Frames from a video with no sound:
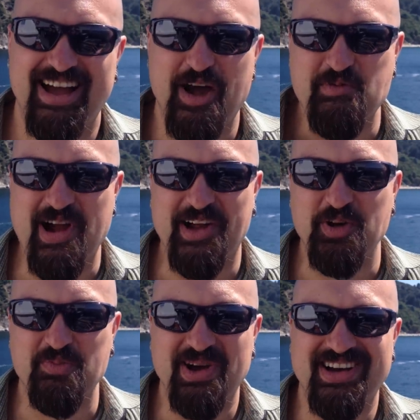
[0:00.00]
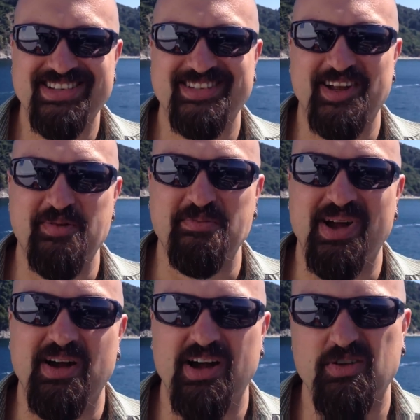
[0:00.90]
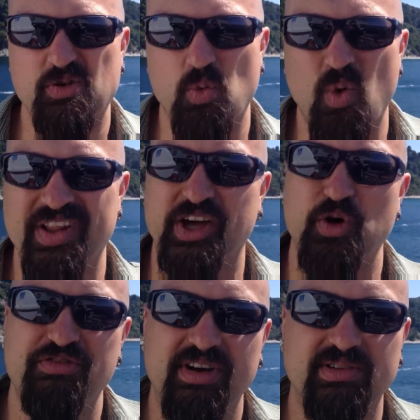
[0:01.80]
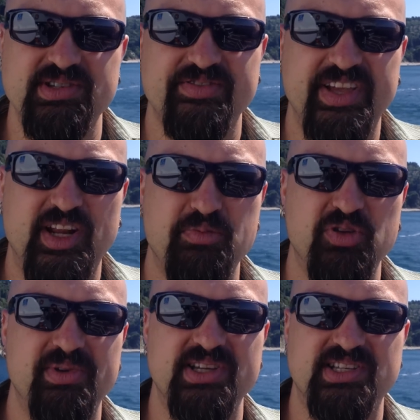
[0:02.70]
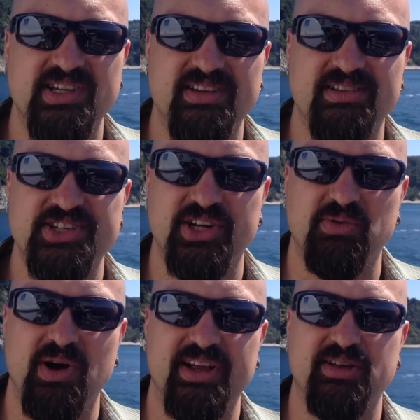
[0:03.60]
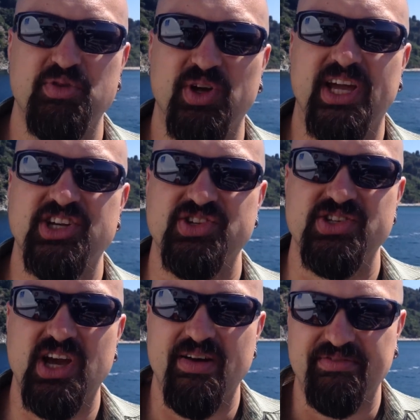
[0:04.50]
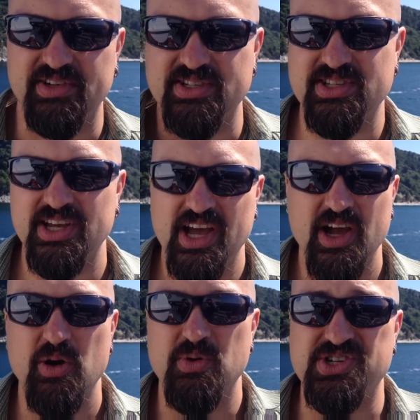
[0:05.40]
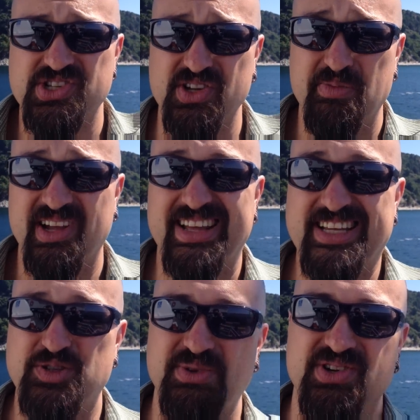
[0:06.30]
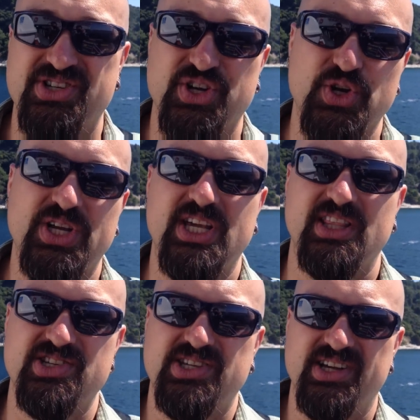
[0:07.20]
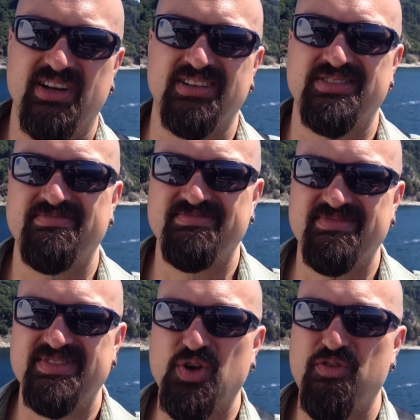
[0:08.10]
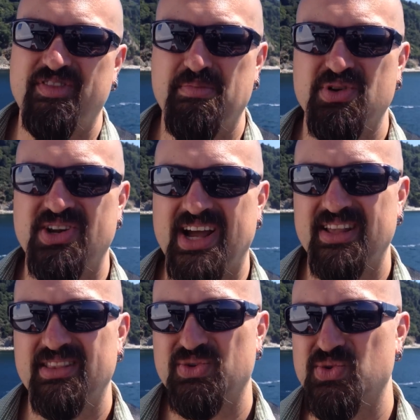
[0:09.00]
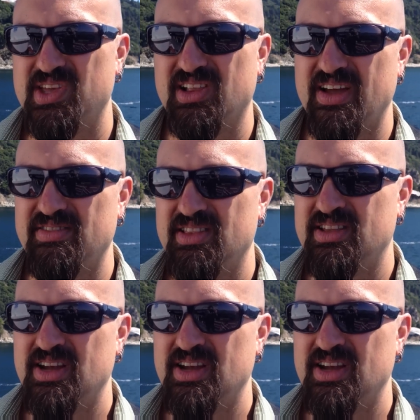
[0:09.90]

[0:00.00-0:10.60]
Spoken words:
I'm Ryan Opaz, and I'm one of the co-founders of the EWBC Digital Wine Communications Conference, which is going to be in Izmir, Turkey this year, November 9th through the 11th.